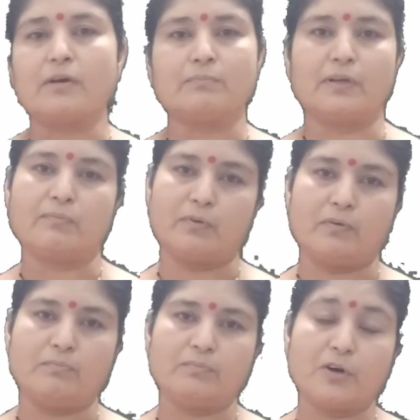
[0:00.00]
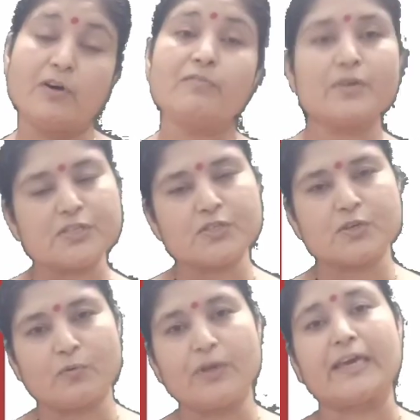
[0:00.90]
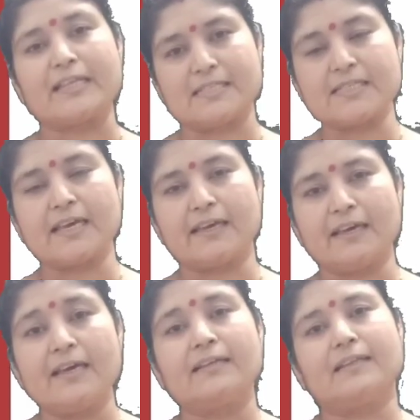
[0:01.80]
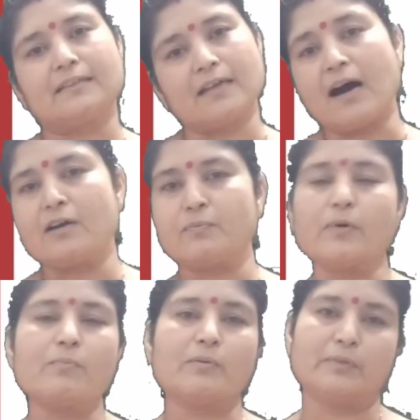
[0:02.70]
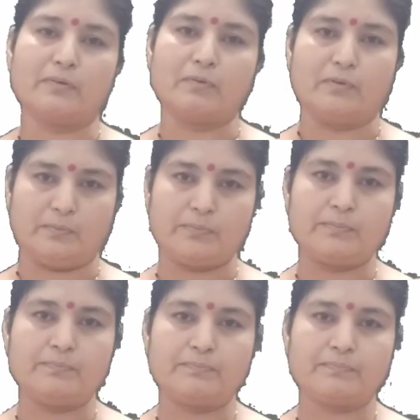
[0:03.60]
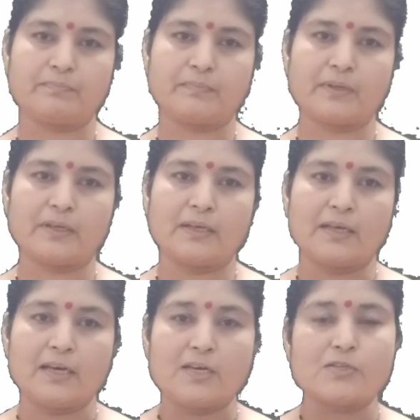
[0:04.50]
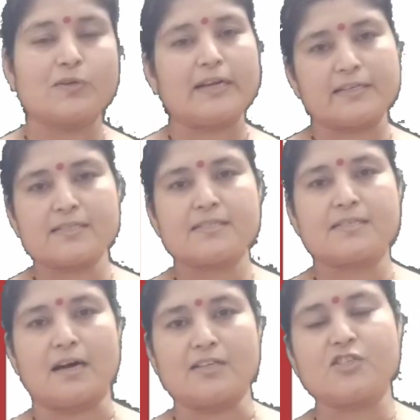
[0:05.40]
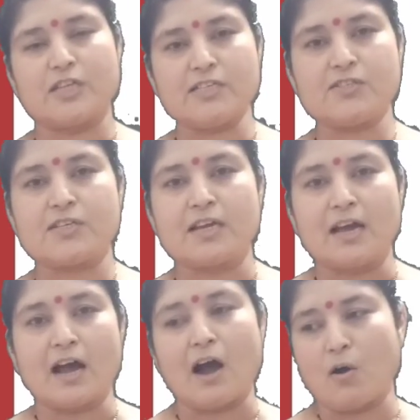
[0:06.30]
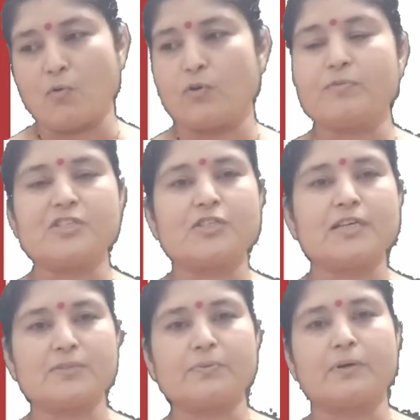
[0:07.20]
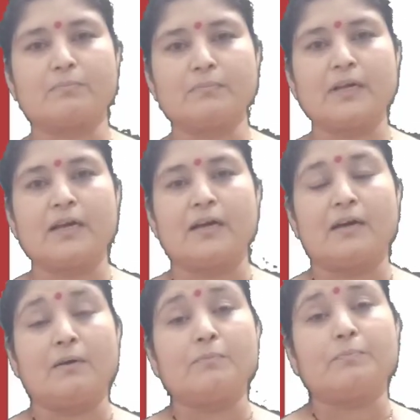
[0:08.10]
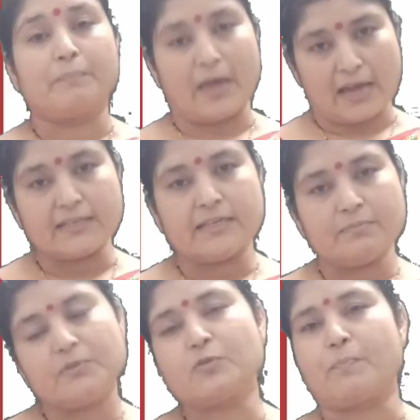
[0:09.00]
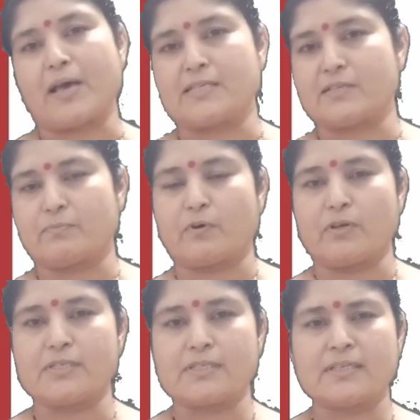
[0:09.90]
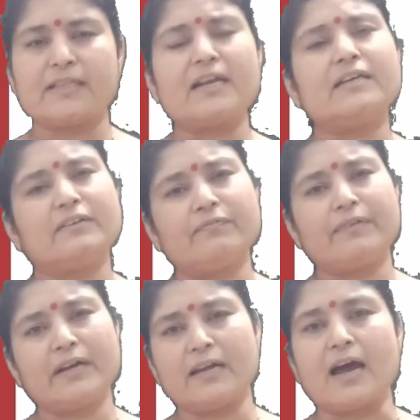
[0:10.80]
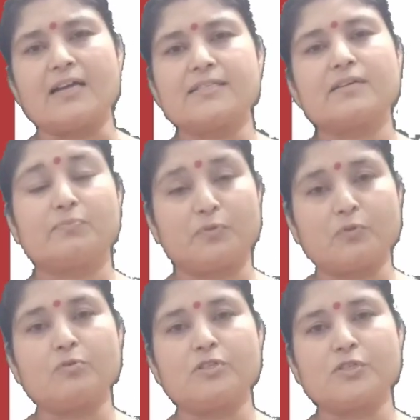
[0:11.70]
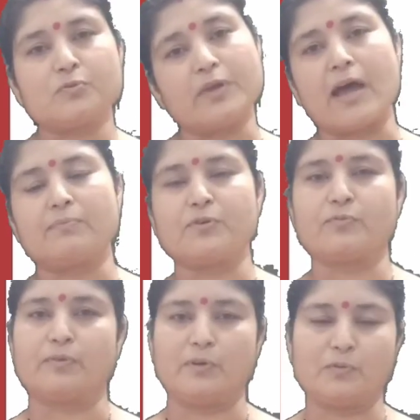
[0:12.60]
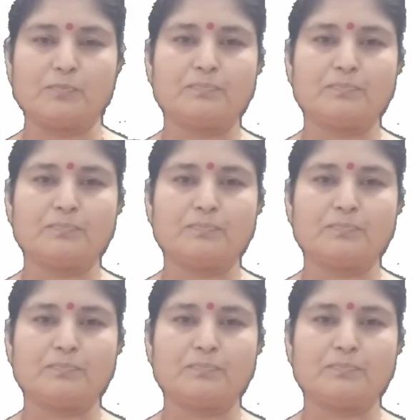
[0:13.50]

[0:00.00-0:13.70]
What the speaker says: of the form, or which we can say the third form of the verb. So let us change how we will change from active to passive voice. There are different kinds of rules we have to follow.